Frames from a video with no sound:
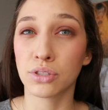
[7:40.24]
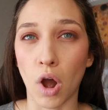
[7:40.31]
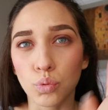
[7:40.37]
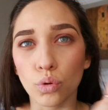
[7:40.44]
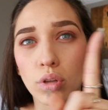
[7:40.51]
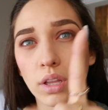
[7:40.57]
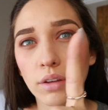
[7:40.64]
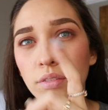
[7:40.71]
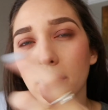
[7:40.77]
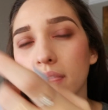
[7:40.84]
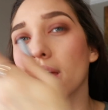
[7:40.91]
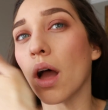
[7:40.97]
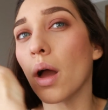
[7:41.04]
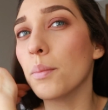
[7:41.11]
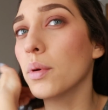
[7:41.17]
Rule of
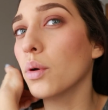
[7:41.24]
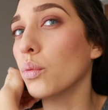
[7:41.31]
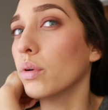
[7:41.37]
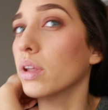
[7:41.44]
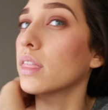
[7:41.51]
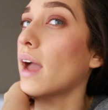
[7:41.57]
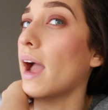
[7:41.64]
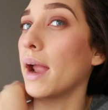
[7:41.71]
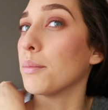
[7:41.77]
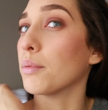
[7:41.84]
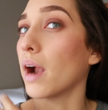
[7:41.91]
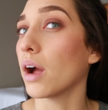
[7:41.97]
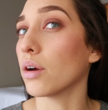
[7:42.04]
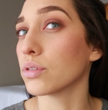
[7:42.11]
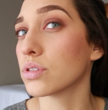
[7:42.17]
thumb with
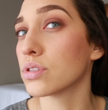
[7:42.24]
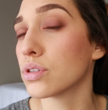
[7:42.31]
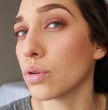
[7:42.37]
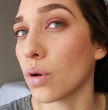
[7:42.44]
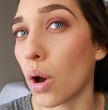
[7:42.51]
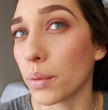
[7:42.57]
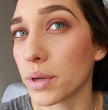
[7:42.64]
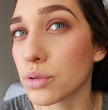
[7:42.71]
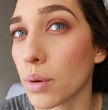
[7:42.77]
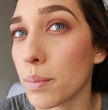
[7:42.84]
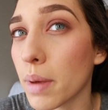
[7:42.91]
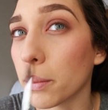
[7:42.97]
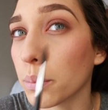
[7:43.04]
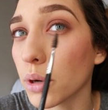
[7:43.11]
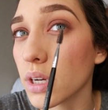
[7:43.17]
eyebrows to always
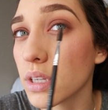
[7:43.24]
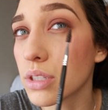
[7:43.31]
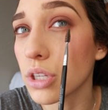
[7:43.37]
remember is